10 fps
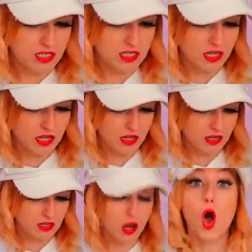is that?
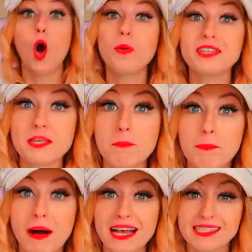Oh, it's a
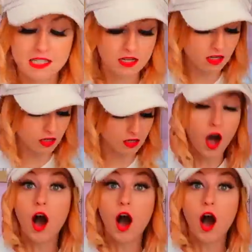puzzle.